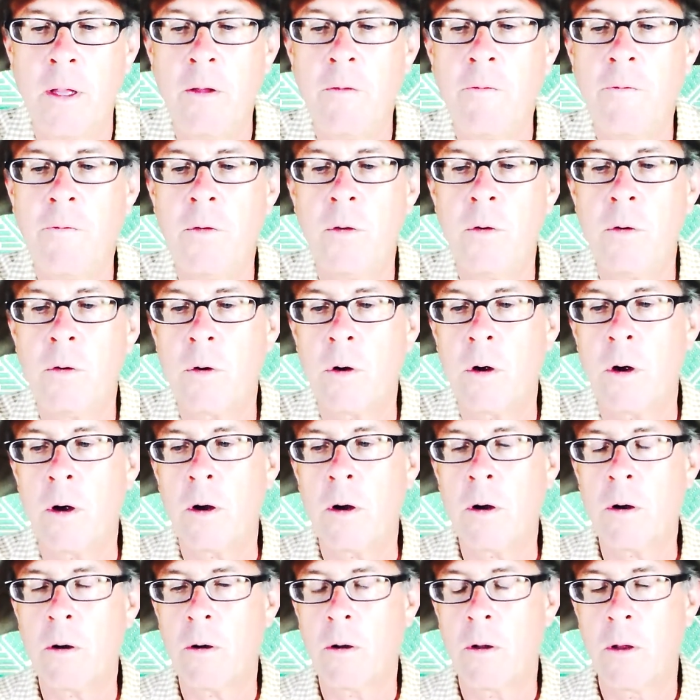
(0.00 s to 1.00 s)
If you
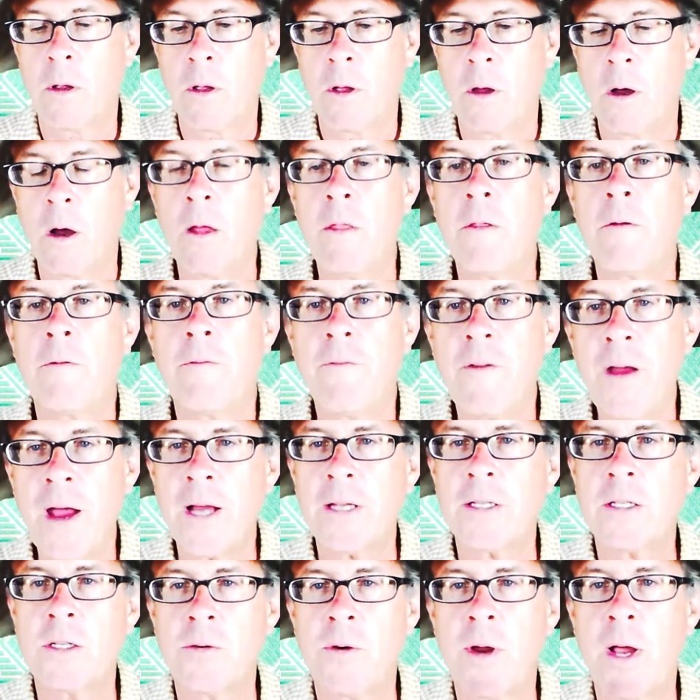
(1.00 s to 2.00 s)
are on the
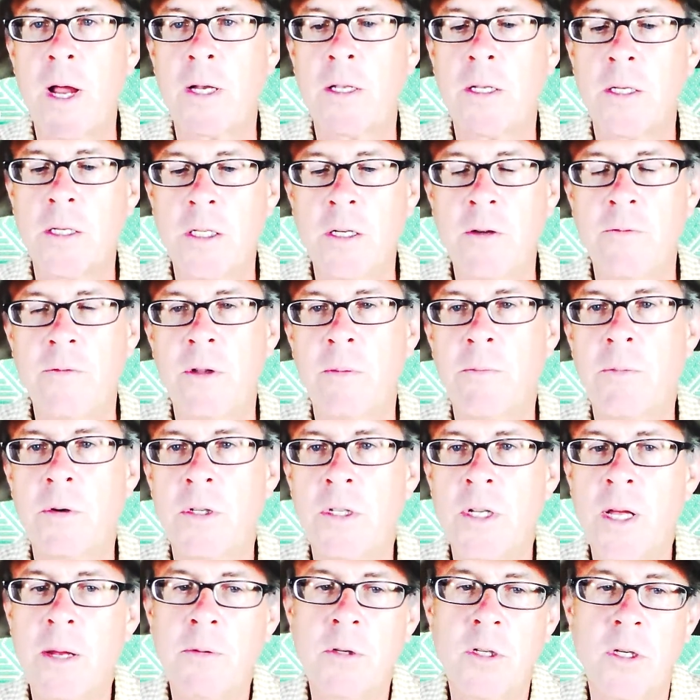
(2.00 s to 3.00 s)
fast track to shifting
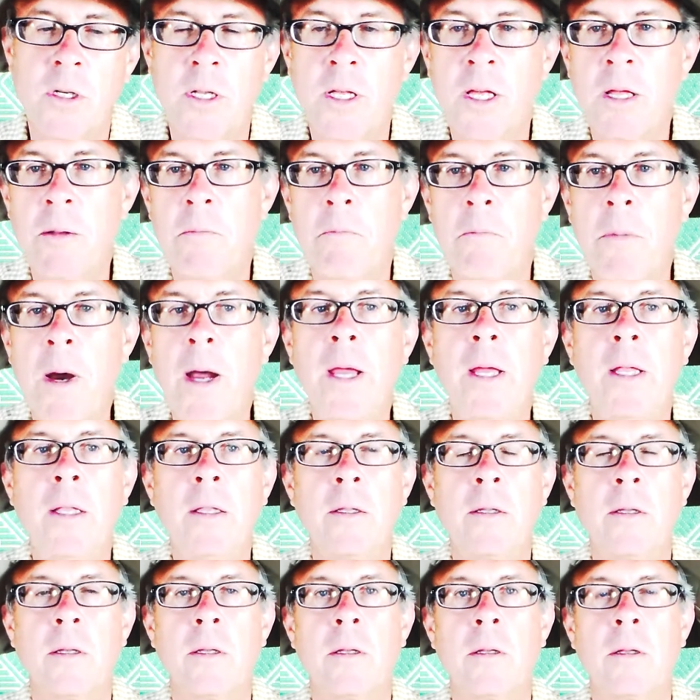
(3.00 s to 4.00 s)
perception, it
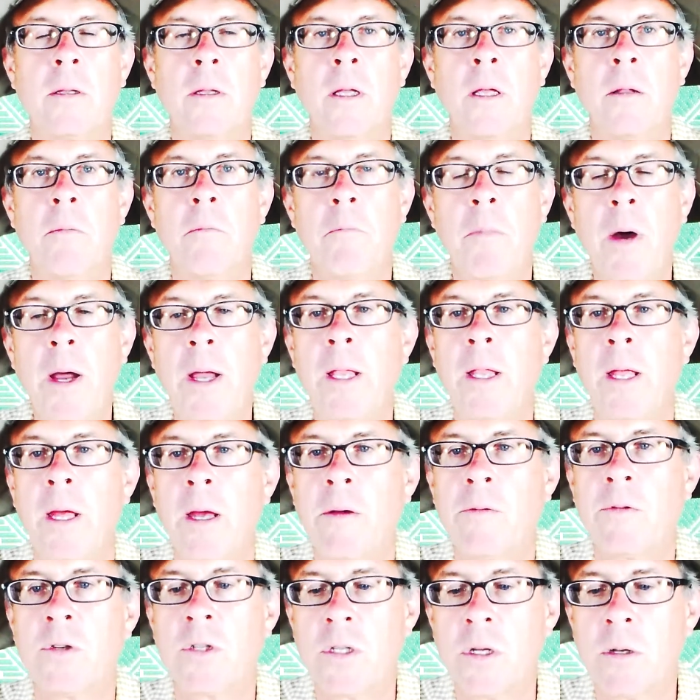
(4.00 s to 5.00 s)
might, it might
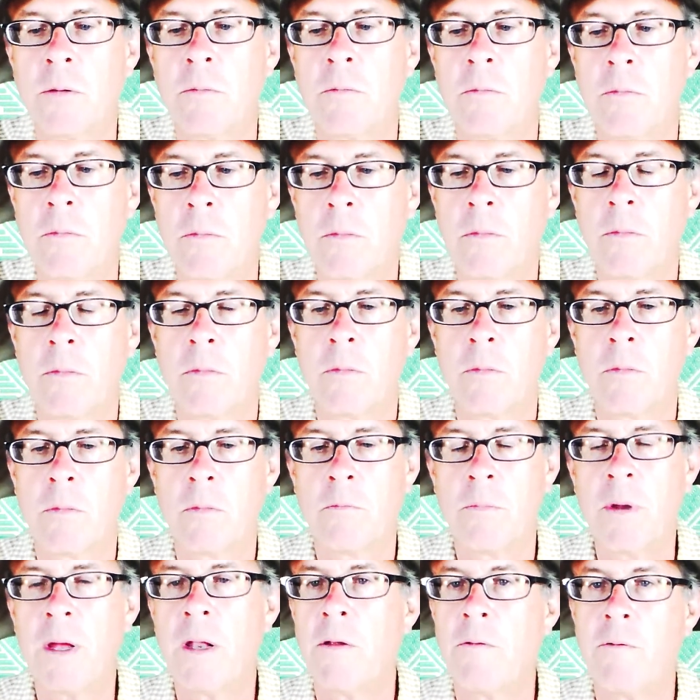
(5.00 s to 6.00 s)
have some
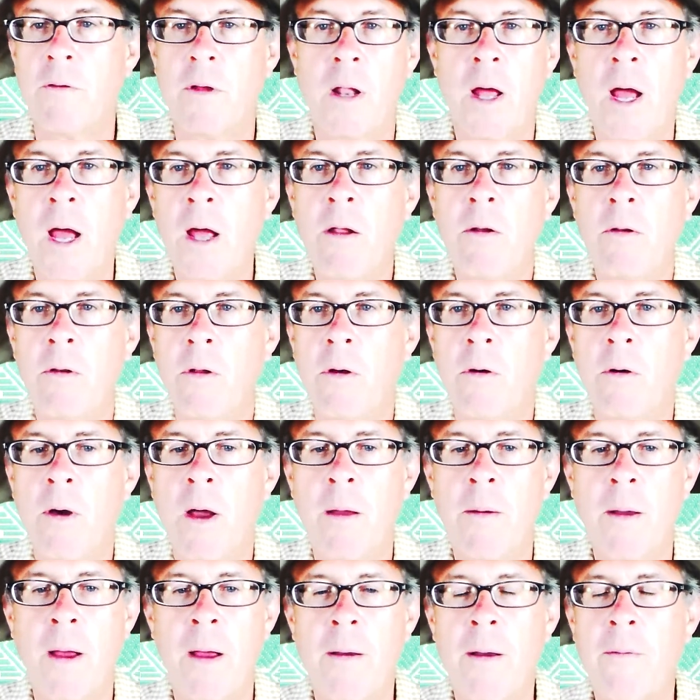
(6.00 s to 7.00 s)
benefit. I don't know.
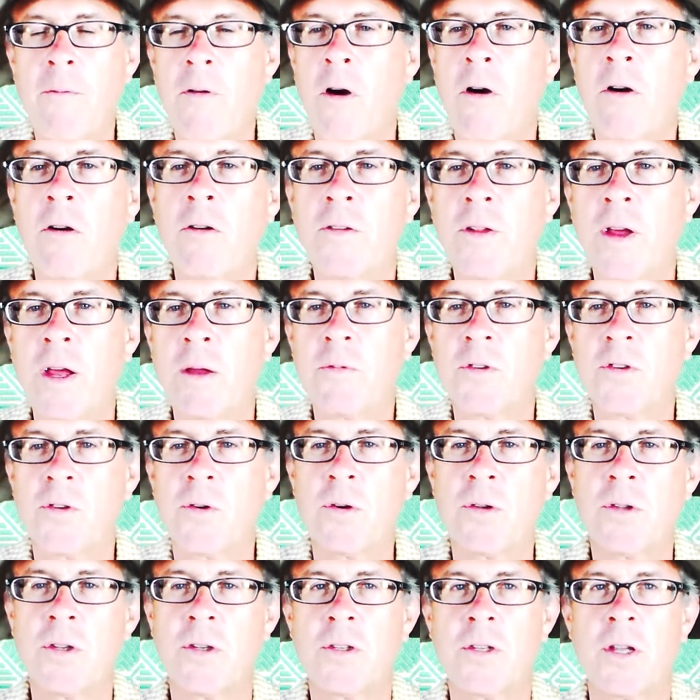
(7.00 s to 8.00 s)
I, am a hard time
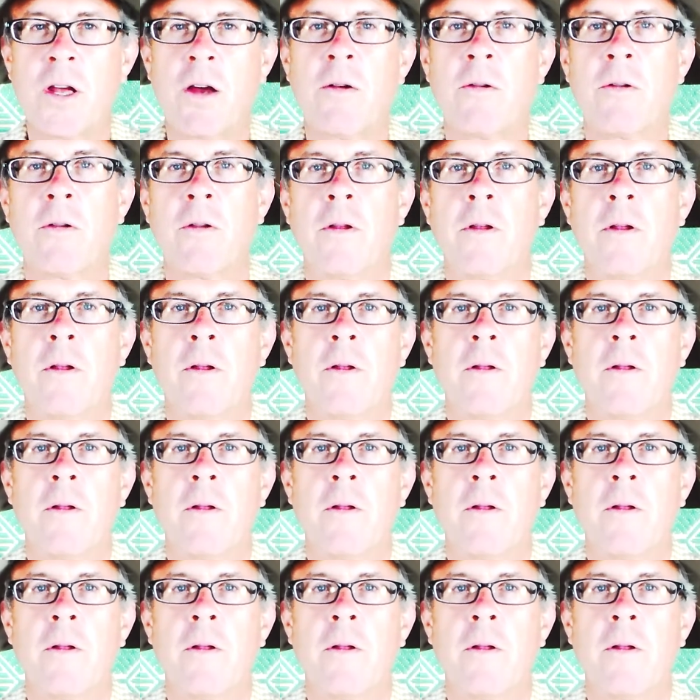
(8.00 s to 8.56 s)
sort this out.